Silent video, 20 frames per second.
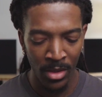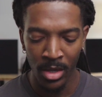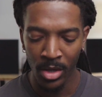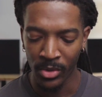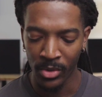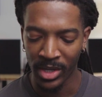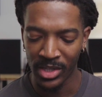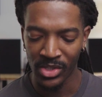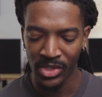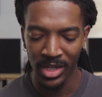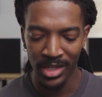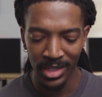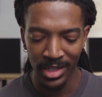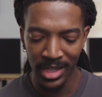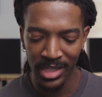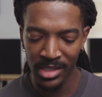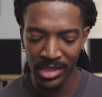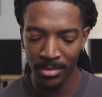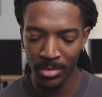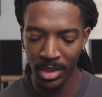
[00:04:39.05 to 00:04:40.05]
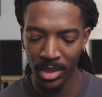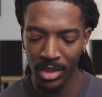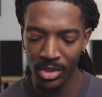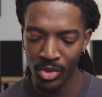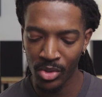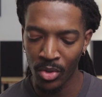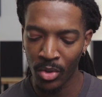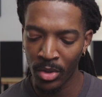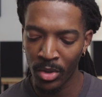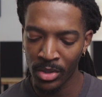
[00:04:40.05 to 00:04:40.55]
Okay, so I like some of these
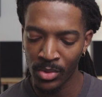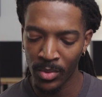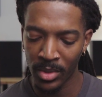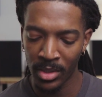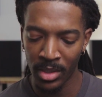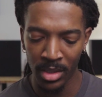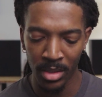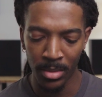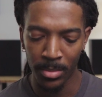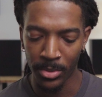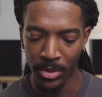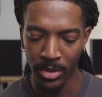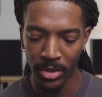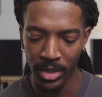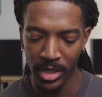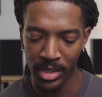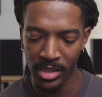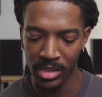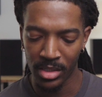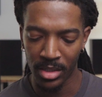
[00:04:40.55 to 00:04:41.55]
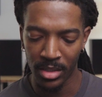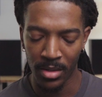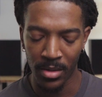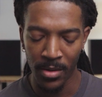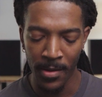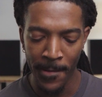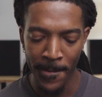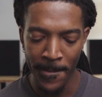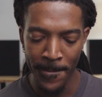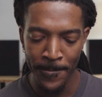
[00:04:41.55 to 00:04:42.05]
chords within the progression,
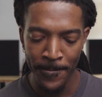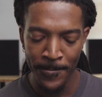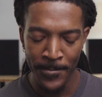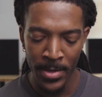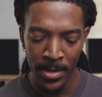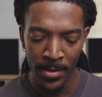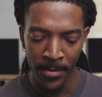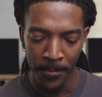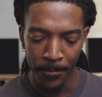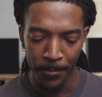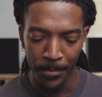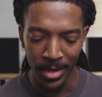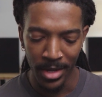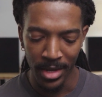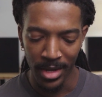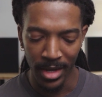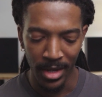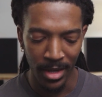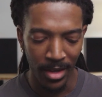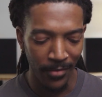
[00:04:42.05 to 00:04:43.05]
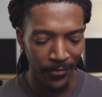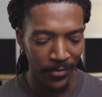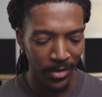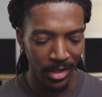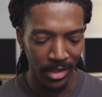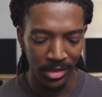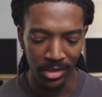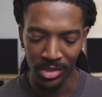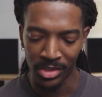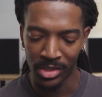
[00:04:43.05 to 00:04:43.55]
but I feel
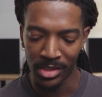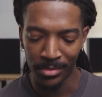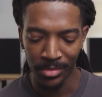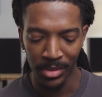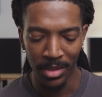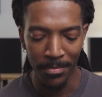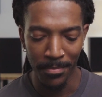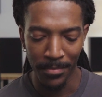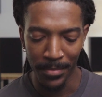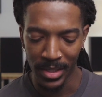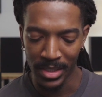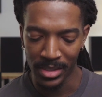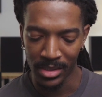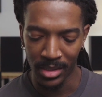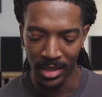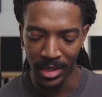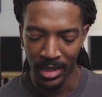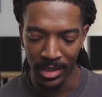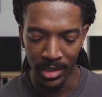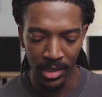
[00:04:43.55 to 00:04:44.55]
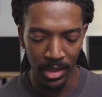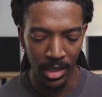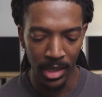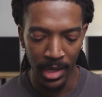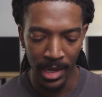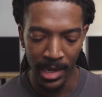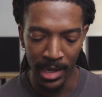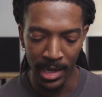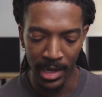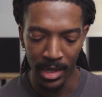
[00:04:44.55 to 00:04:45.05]
like there's something missing that I need to
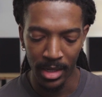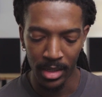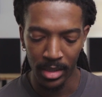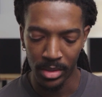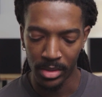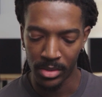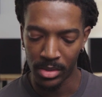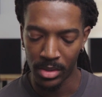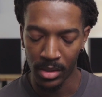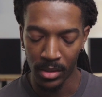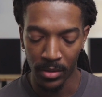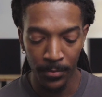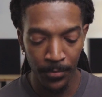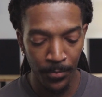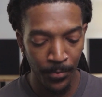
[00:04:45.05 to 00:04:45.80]
add. Let's see.